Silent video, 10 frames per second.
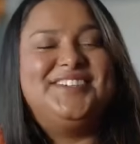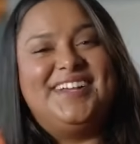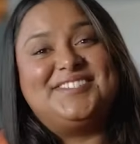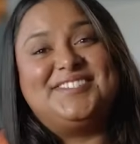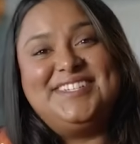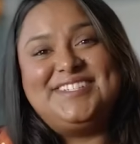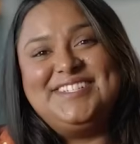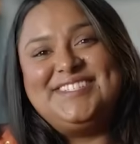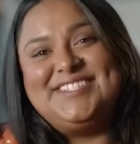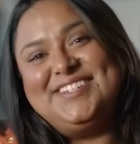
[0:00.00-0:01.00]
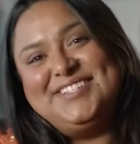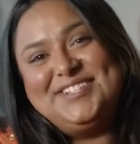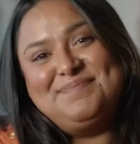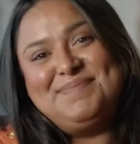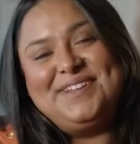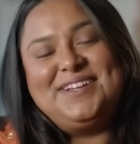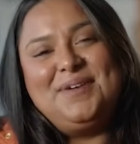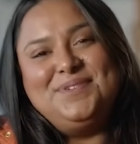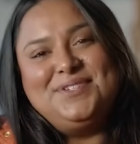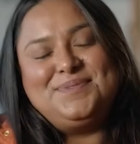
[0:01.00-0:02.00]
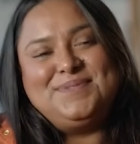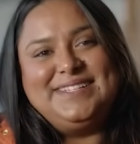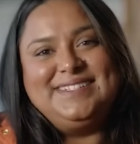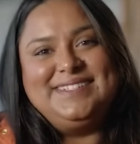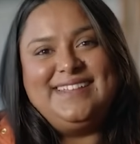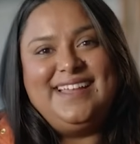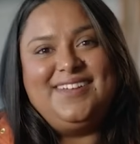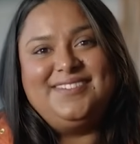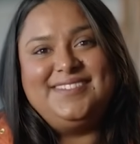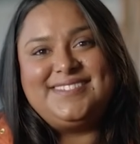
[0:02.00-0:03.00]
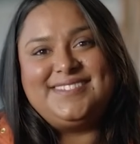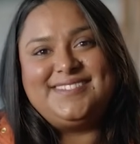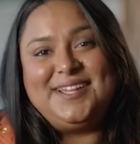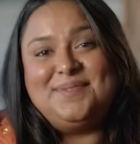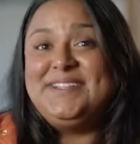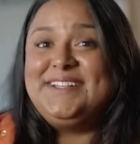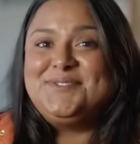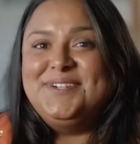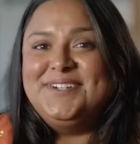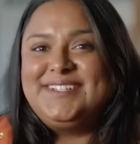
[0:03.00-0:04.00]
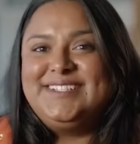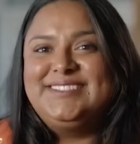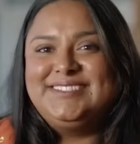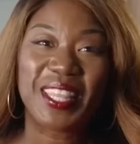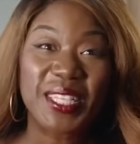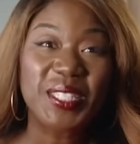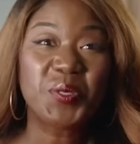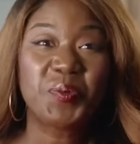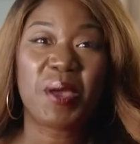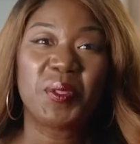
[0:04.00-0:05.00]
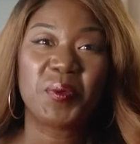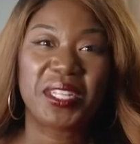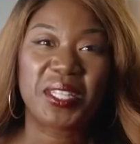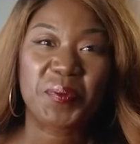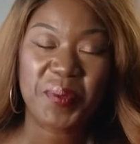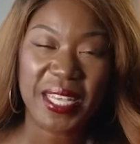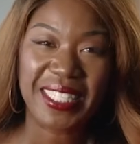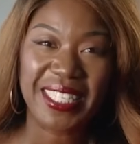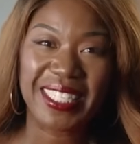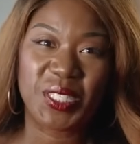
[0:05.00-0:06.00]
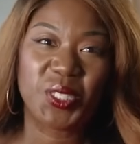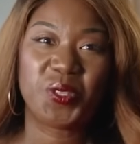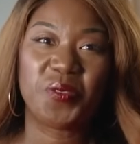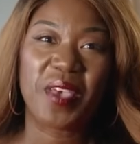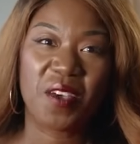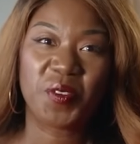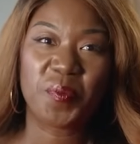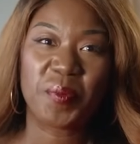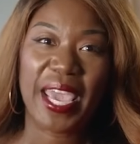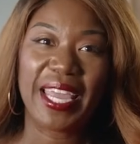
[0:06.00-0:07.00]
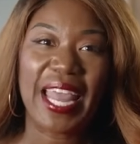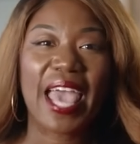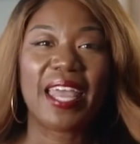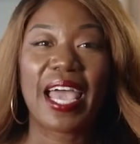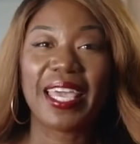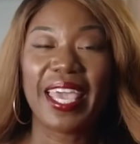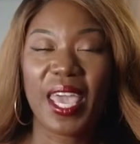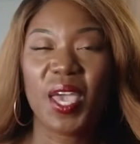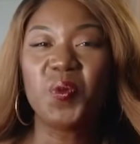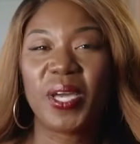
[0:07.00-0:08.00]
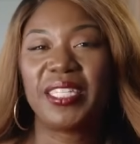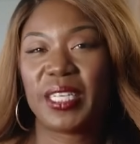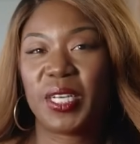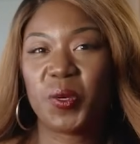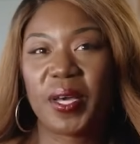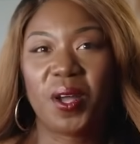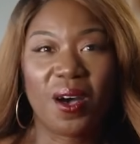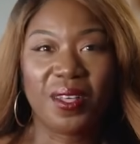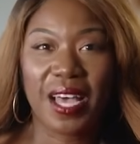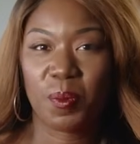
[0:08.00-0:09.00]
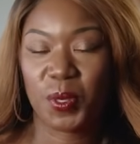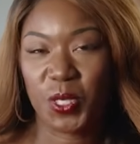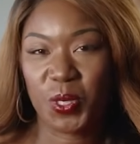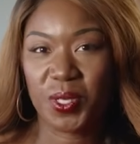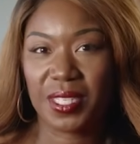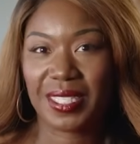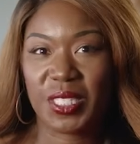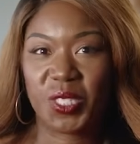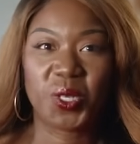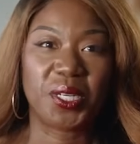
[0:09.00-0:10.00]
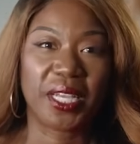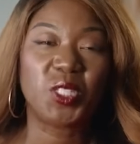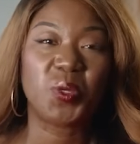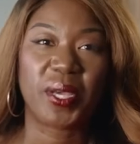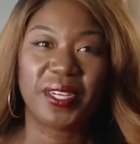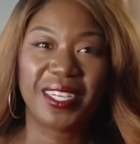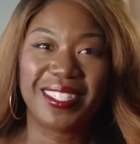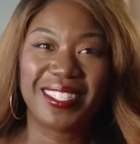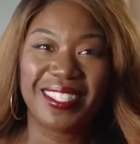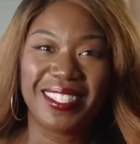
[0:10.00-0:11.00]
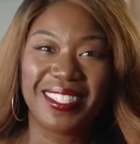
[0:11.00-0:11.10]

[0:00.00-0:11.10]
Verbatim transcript: Congratulations on your big accomplishment. Now it's time to get to work. This is probably one of the best decisions you've ever made, and I can't wait to hear about all the opportunities that you're going to experience.